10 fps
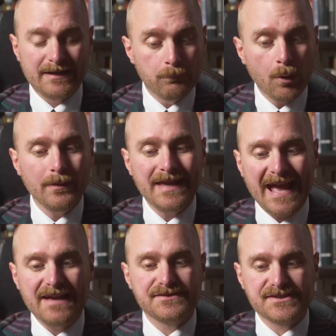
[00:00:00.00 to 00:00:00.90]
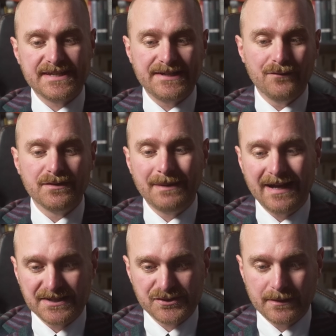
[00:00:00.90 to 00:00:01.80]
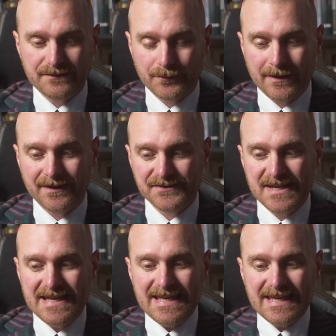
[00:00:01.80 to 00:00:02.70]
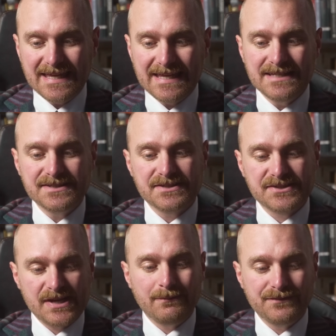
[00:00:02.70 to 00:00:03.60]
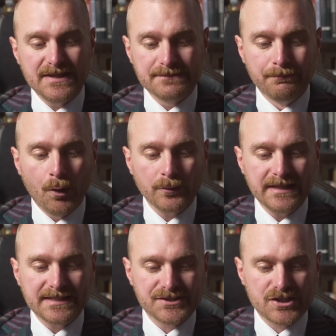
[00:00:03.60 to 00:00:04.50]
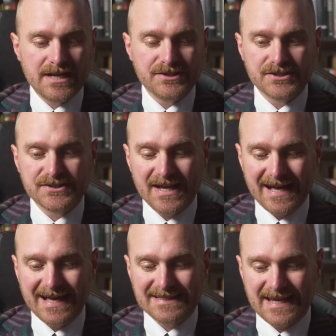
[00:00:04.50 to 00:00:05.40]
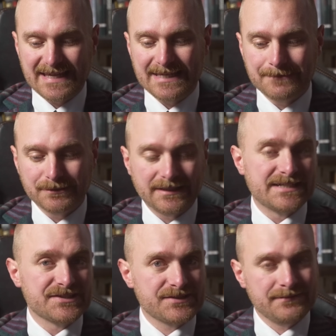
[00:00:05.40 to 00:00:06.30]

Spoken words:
And what we have seen over the past 24 hours is some of these body exchanges are taking place.